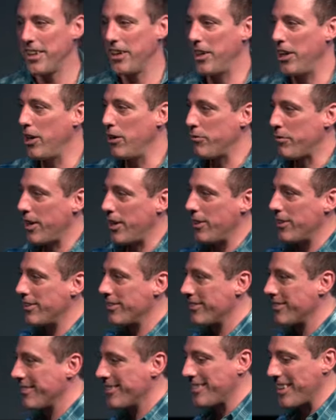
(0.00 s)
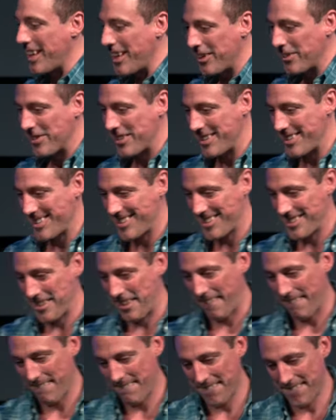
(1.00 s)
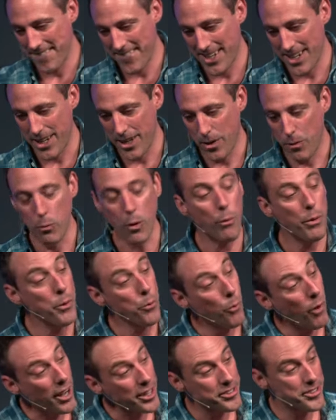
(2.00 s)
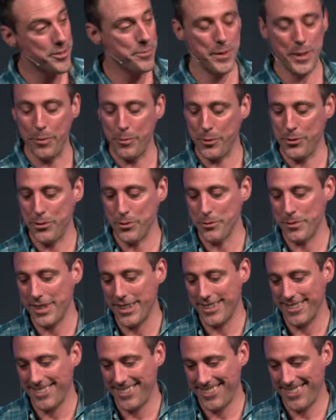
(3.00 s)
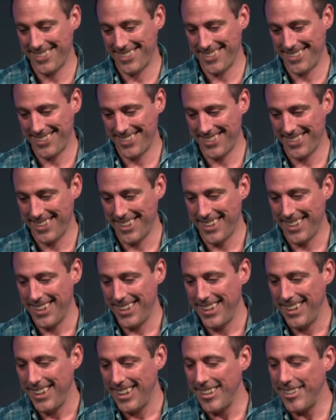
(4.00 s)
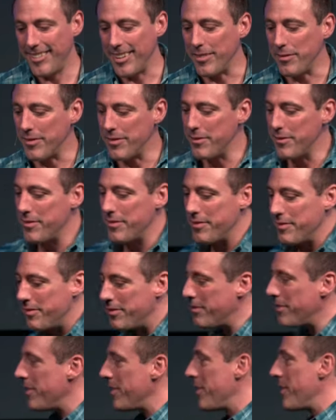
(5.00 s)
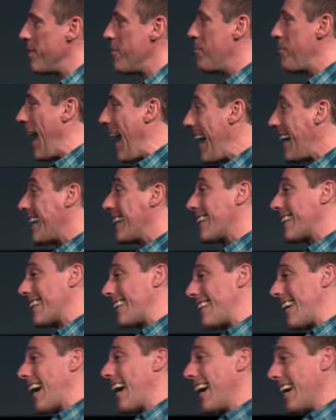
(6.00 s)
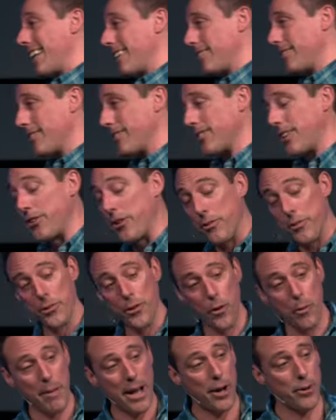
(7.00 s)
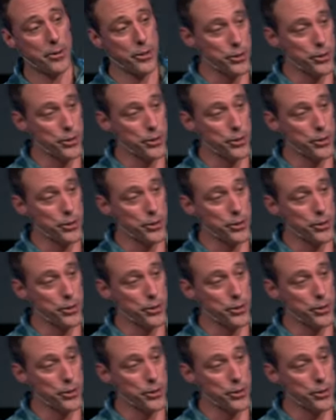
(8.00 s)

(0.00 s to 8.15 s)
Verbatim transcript: of our diaries, what we want people to read. You see, back in the day, I don't know about